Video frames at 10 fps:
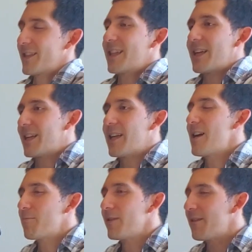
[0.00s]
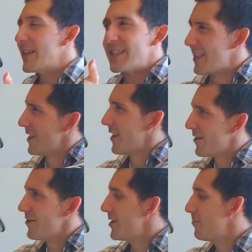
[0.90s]
cannot believe I did not
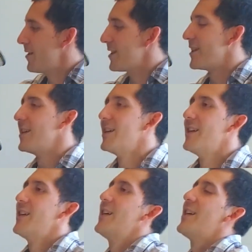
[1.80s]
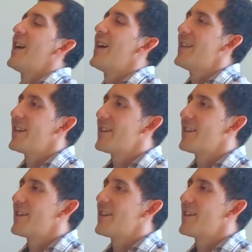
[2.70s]
know she played. And then